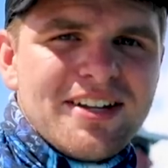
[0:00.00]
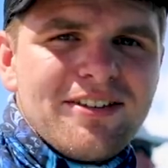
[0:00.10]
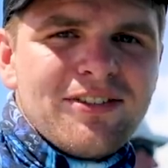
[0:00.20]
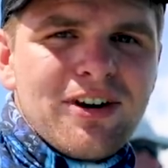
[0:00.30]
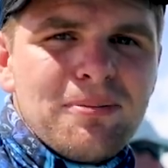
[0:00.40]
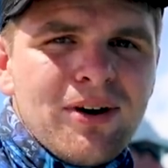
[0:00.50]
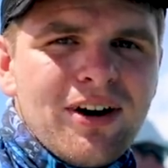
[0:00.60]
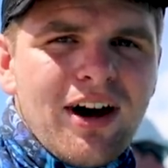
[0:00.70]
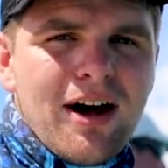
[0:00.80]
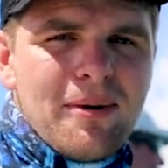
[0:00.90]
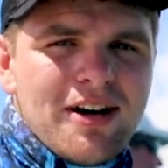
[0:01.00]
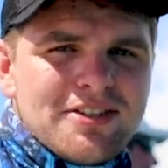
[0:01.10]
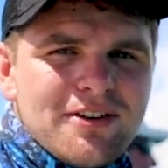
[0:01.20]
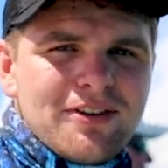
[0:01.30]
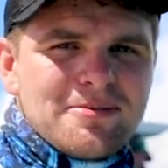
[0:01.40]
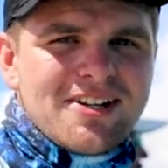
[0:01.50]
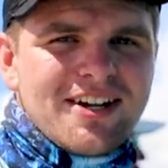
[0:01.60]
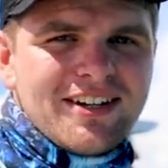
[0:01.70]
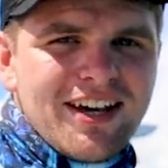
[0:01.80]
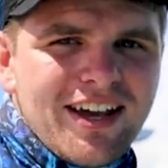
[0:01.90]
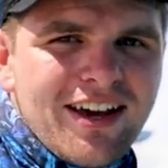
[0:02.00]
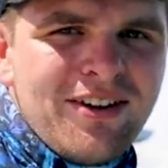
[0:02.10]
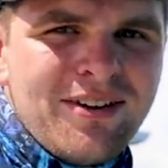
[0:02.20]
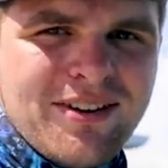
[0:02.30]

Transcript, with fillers: Steve Cooper. I'm also from San Diego.